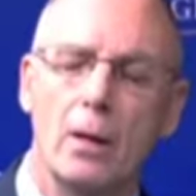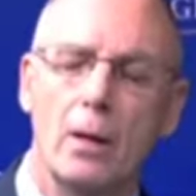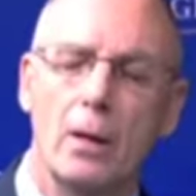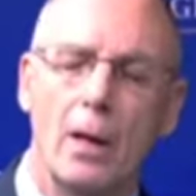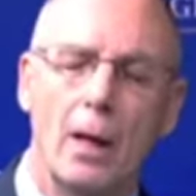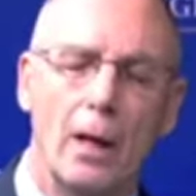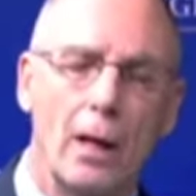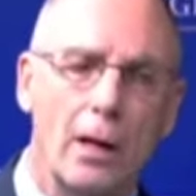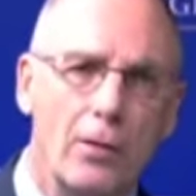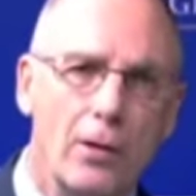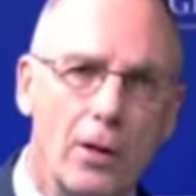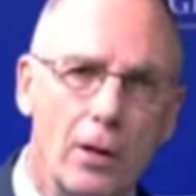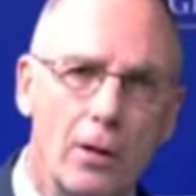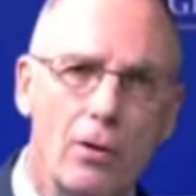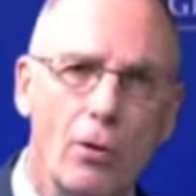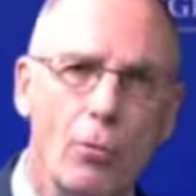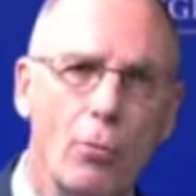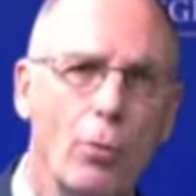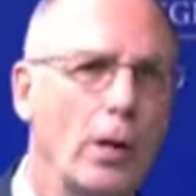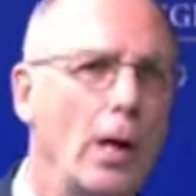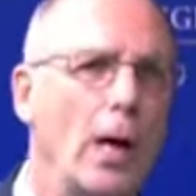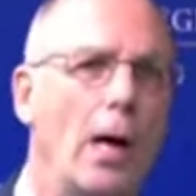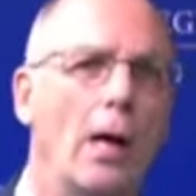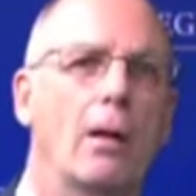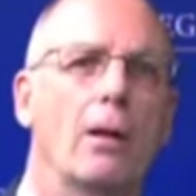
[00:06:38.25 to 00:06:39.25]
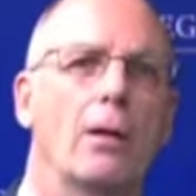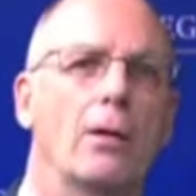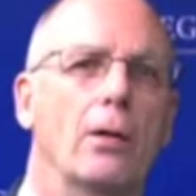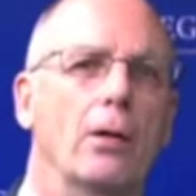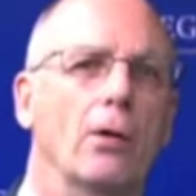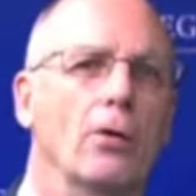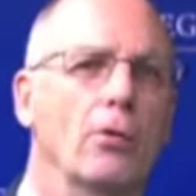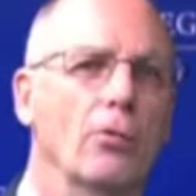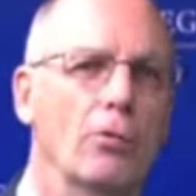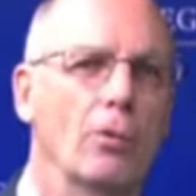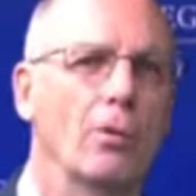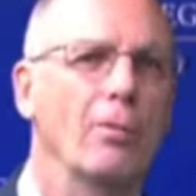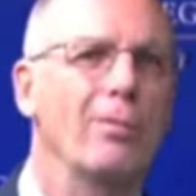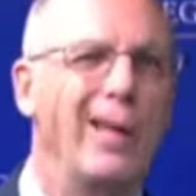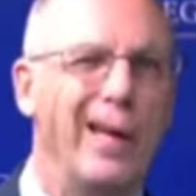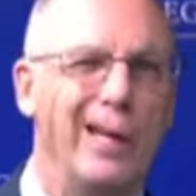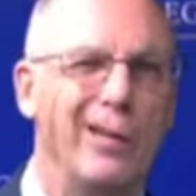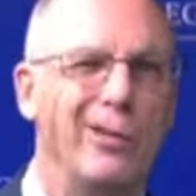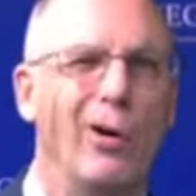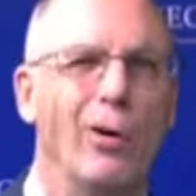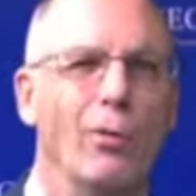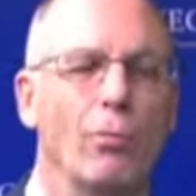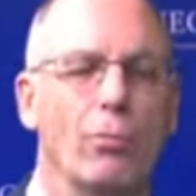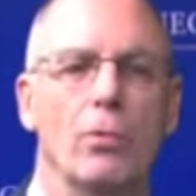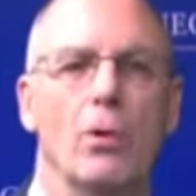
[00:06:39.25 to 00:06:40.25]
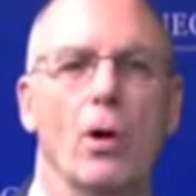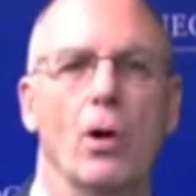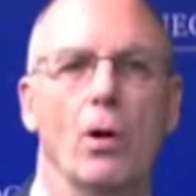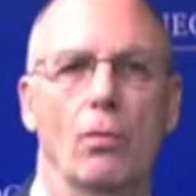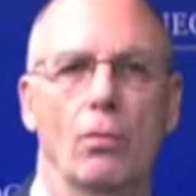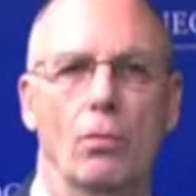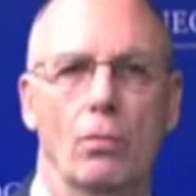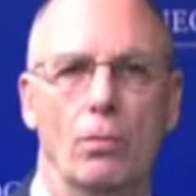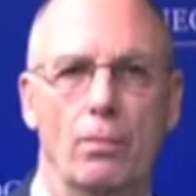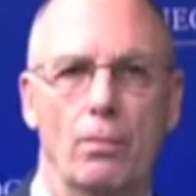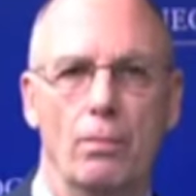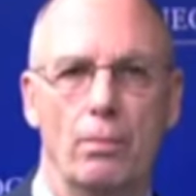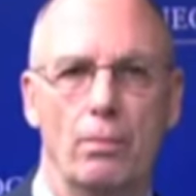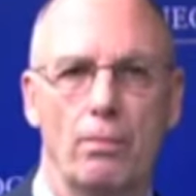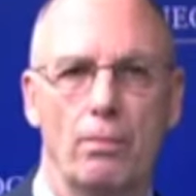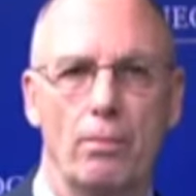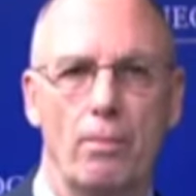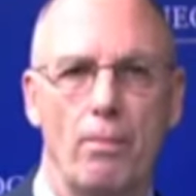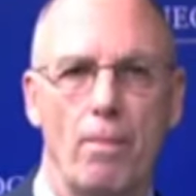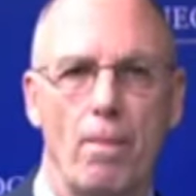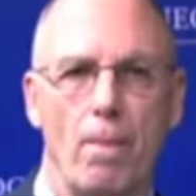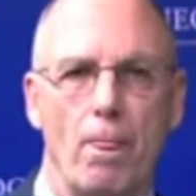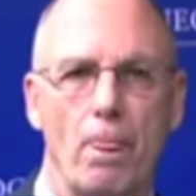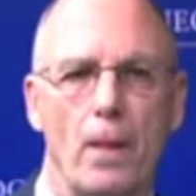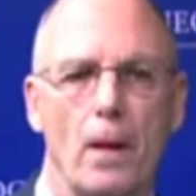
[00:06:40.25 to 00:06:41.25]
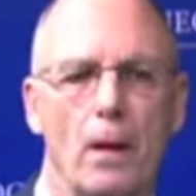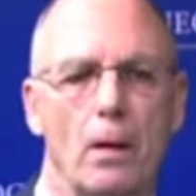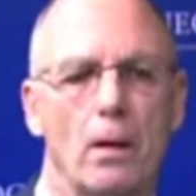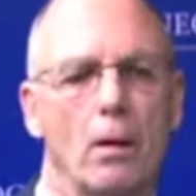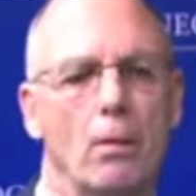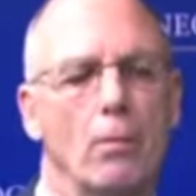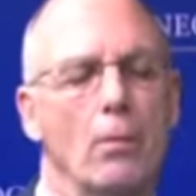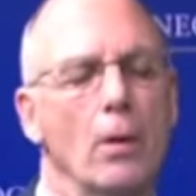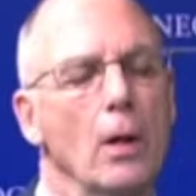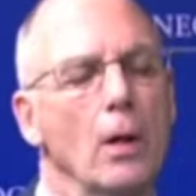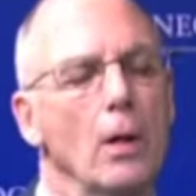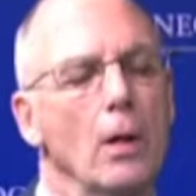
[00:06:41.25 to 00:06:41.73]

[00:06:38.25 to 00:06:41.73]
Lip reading: And I think the reality is they don't know.